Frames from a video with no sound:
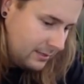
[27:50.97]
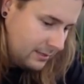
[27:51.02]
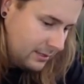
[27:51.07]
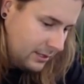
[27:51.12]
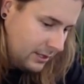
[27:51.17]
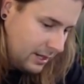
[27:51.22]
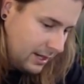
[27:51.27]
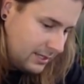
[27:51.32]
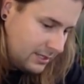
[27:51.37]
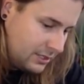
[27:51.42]

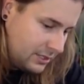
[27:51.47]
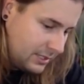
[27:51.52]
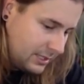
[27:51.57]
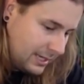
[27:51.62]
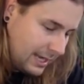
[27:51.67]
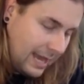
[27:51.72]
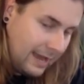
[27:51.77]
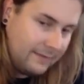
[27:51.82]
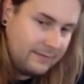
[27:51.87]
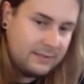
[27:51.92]
You guys are just
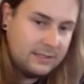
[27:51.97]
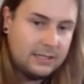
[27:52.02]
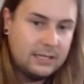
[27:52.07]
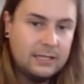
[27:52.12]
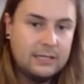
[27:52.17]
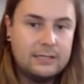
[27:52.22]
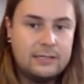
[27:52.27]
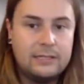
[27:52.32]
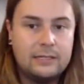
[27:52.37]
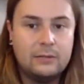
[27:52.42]
going to have
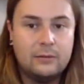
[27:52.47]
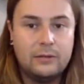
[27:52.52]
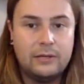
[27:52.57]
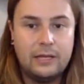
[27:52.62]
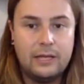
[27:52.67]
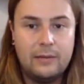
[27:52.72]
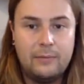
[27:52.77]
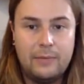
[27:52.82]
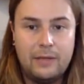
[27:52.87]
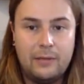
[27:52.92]
to deal with
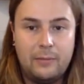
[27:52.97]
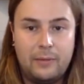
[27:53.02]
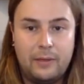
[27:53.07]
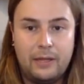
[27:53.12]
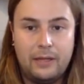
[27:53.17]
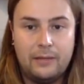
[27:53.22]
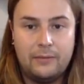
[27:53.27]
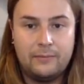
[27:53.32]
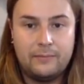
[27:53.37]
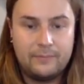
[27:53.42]
it,
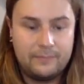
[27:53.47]
maybe.